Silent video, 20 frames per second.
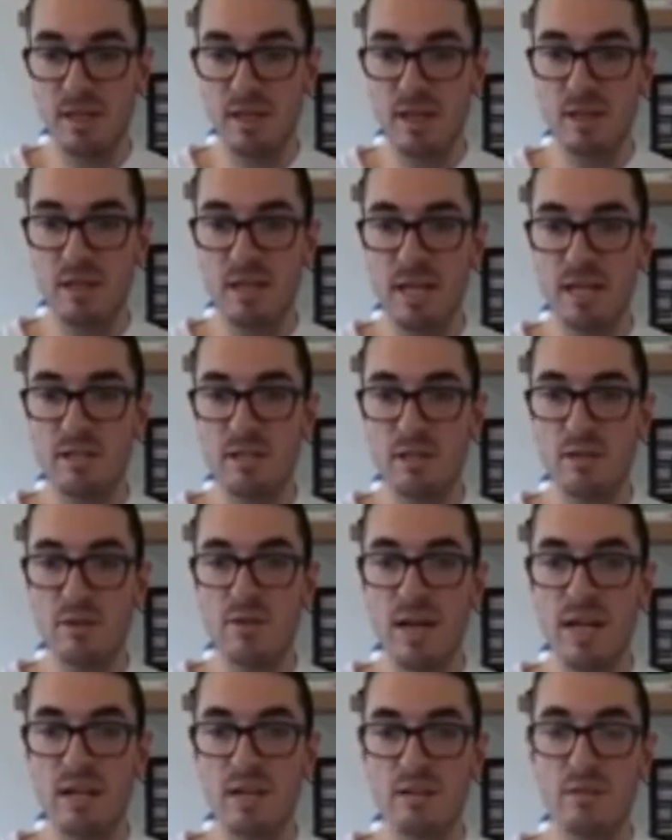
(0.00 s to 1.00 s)
Okay, so
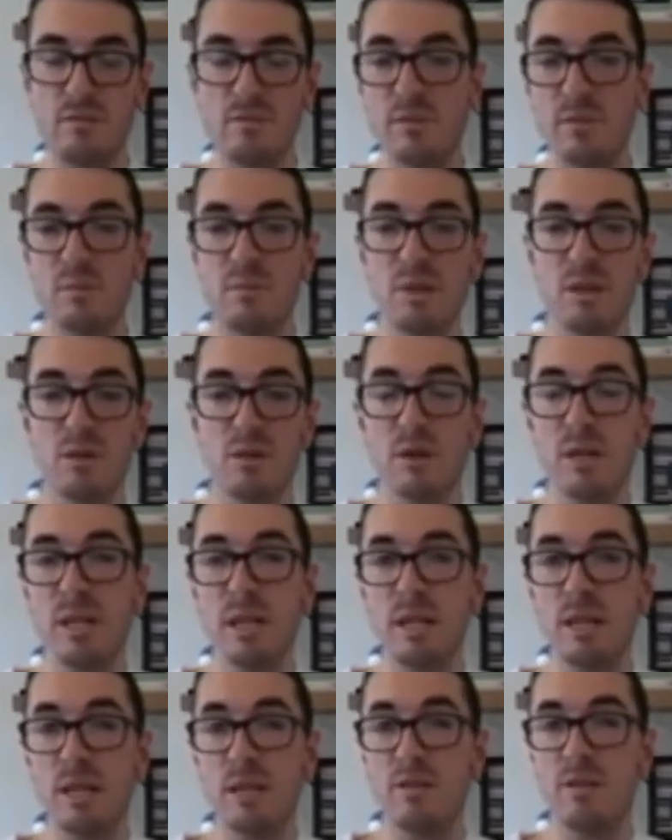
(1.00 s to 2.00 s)
we've added the Bitcoin
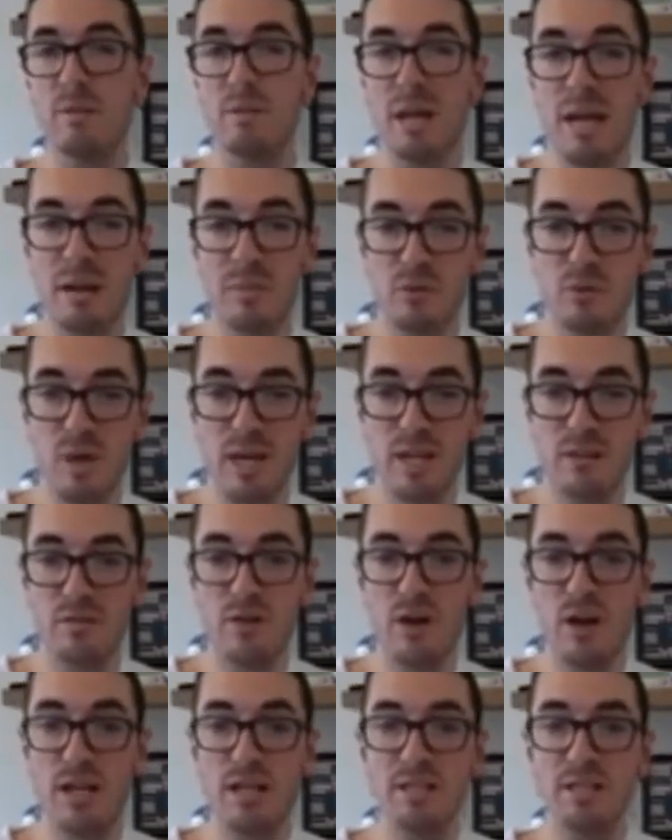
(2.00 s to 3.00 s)
and Ethereum app to our
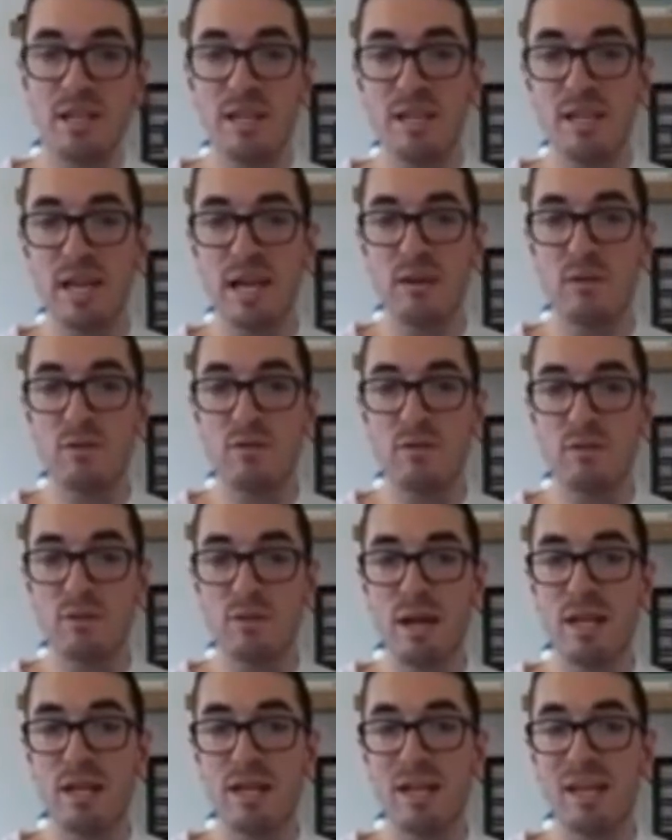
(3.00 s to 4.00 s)
device, and now we've
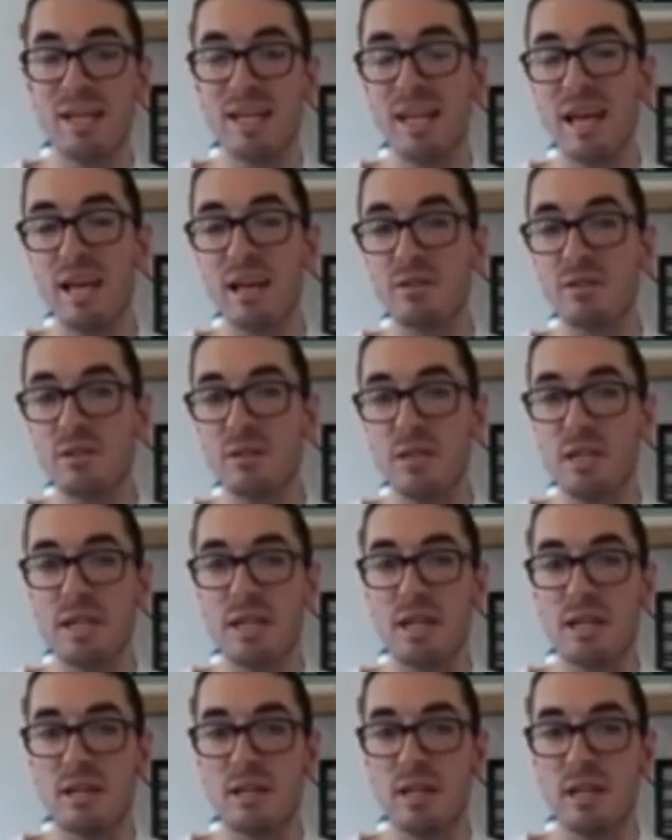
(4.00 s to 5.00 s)
created accounts in
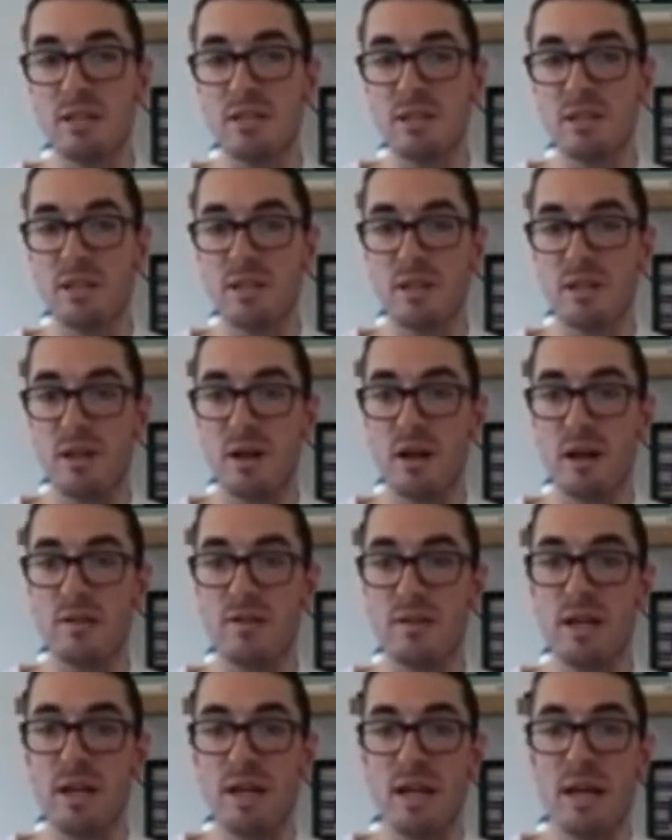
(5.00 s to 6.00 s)
our Ledger
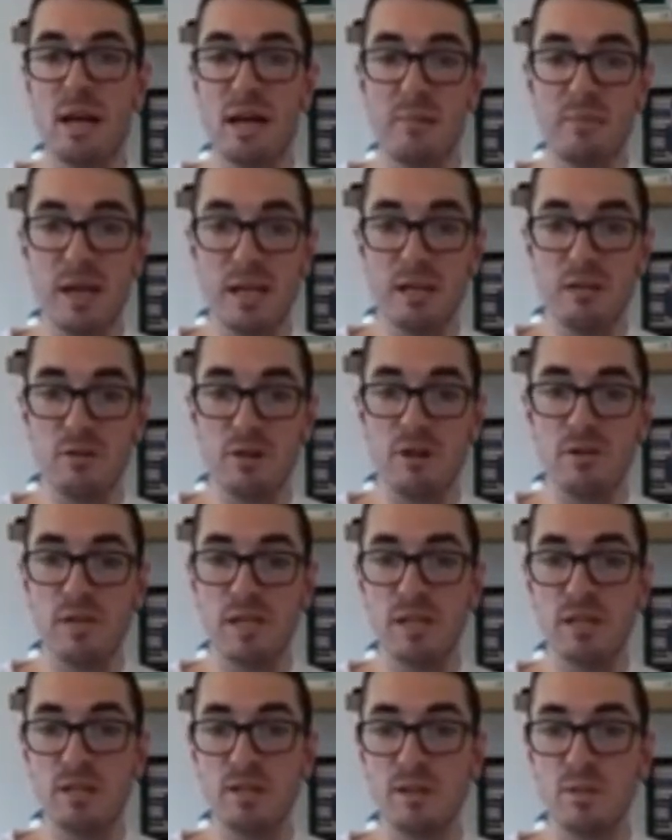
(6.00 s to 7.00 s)
Live manager over
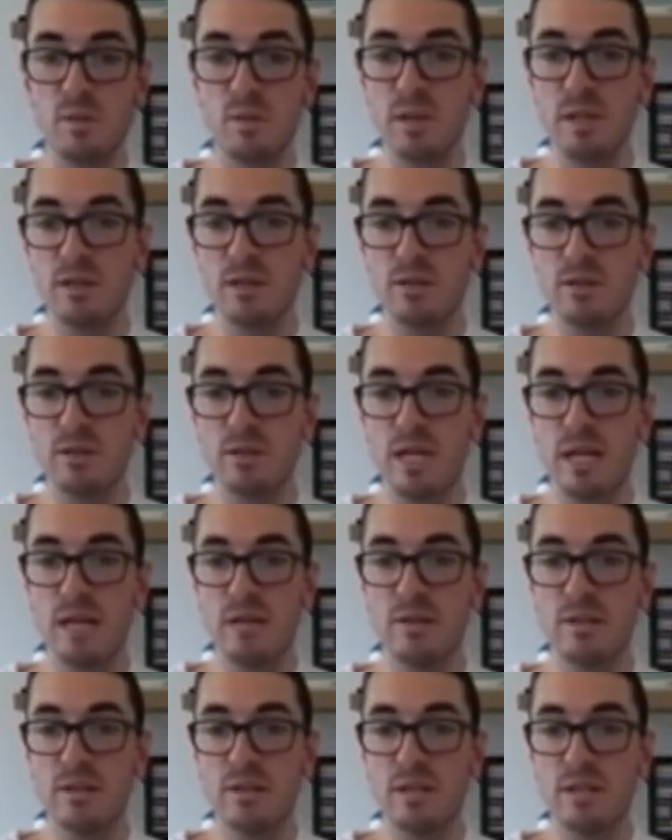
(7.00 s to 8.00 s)
here. So what we can do
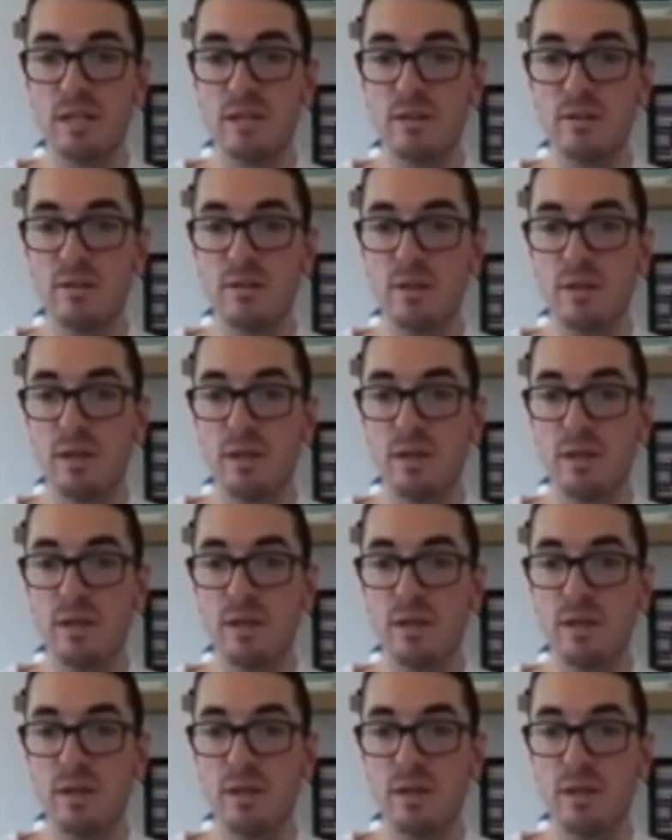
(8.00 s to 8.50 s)
now is click on